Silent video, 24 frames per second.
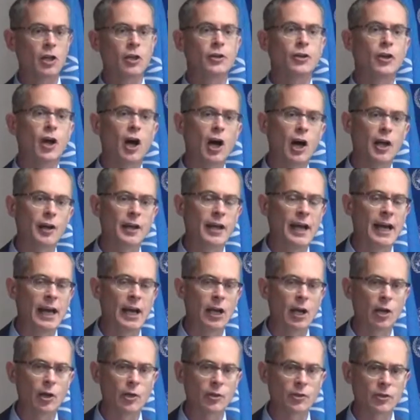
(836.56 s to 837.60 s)

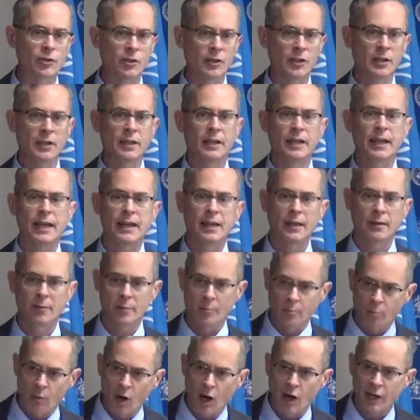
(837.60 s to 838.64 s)
non-health,
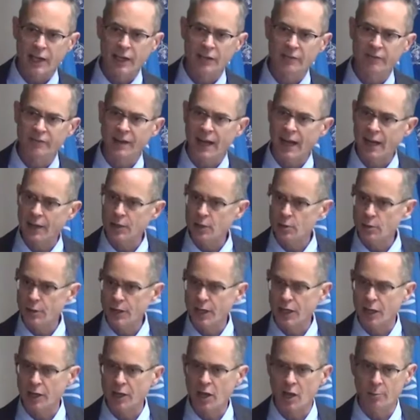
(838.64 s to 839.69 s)
market-valued
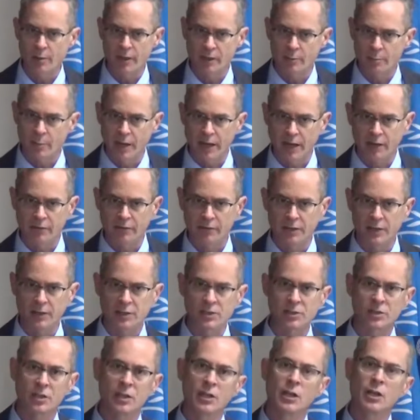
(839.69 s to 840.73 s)
economic
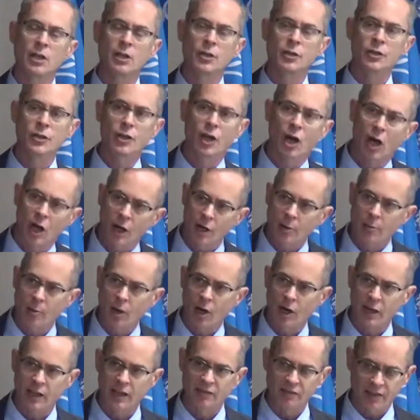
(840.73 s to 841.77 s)
benefits,
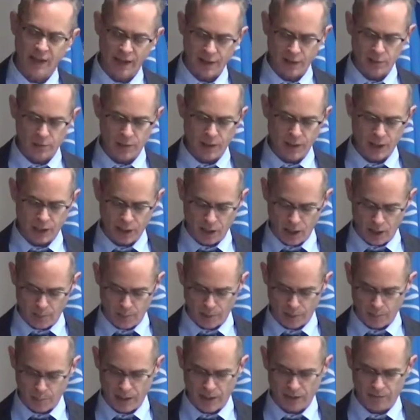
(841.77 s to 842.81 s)
non-market valued
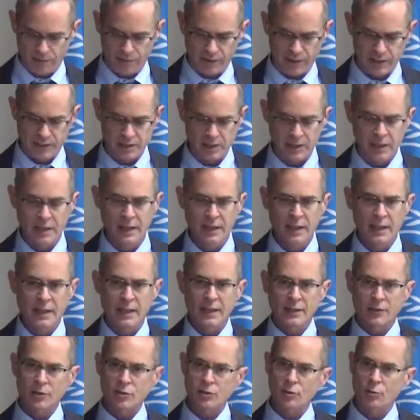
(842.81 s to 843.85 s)
economic benefits.
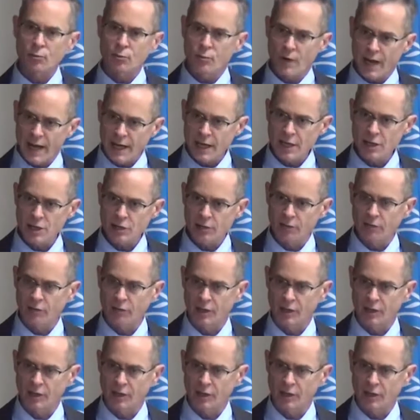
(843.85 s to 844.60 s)
There's a range of